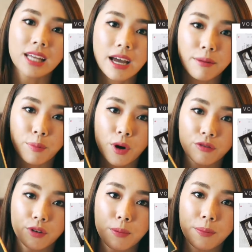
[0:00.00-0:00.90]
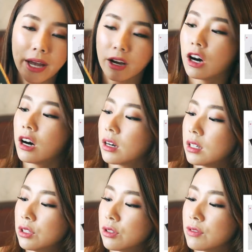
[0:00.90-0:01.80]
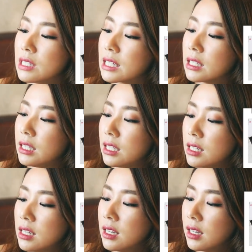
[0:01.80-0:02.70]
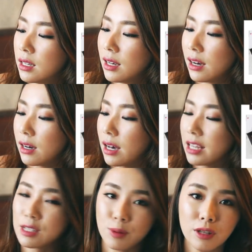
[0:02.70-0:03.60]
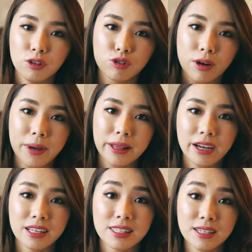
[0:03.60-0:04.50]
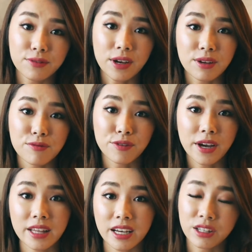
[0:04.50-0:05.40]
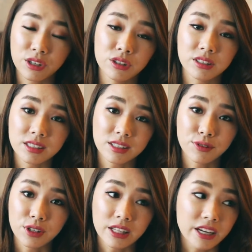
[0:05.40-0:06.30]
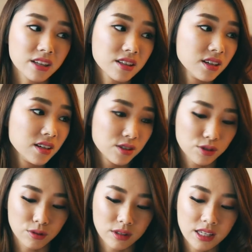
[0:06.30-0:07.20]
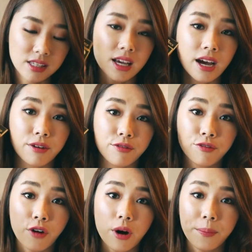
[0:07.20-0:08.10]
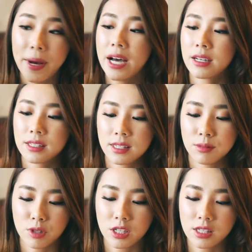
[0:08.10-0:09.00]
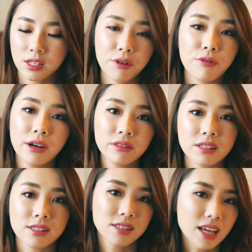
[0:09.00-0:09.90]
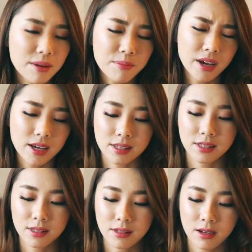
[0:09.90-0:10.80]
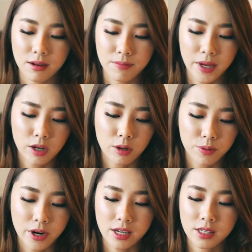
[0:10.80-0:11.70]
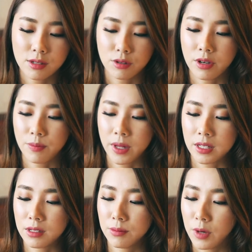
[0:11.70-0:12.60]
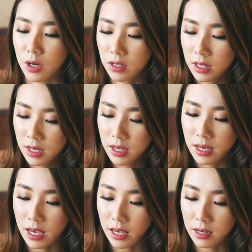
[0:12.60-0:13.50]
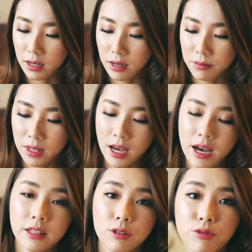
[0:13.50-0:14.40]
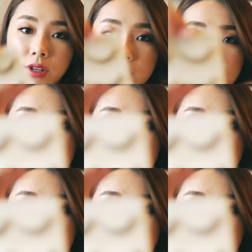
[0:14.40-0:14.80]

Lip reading: that I bought from Bangkok, you know, recently. I just wanted to try my luck and see if I can find like an alternative online. So these are $4, which is around the same as Bangkok price, you know, at Platinum Mall. And they are the really,